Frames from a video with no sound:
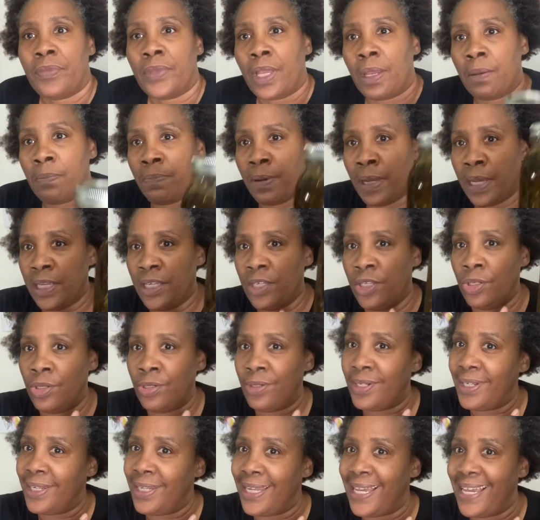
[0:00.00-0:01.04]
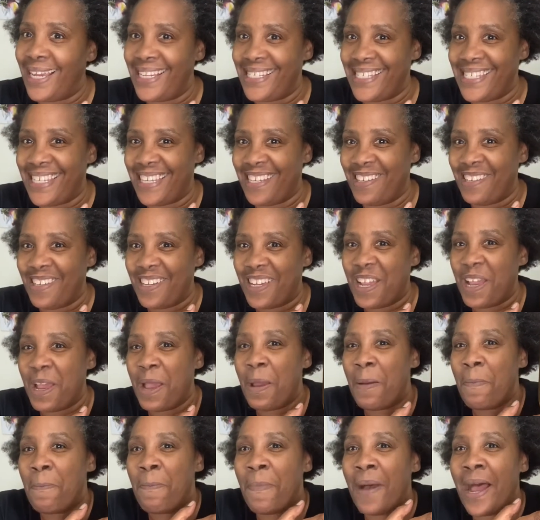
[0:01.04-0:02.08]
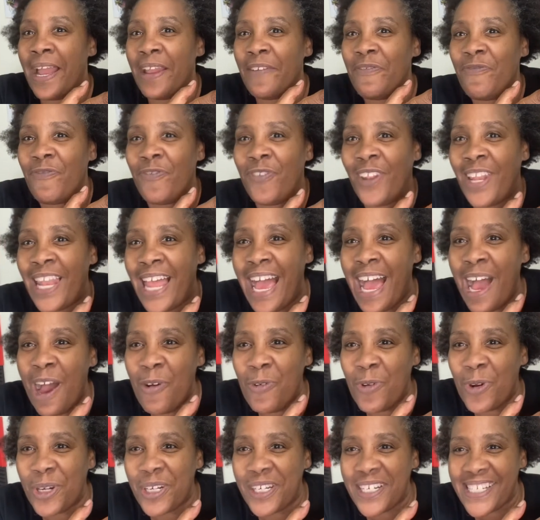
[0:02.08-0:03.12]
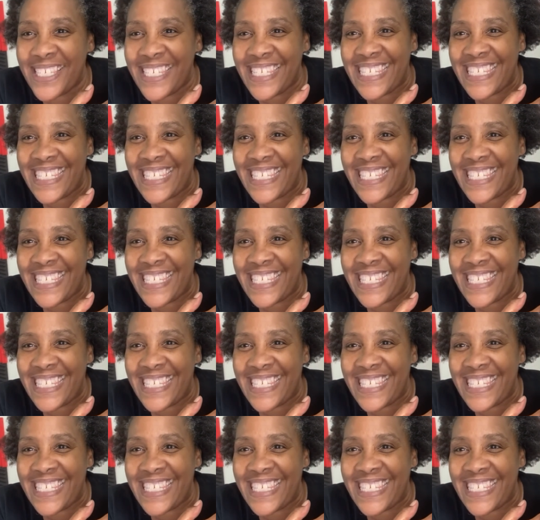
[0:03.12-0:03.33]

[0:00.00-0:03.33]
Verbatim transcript: by utilizing my flowers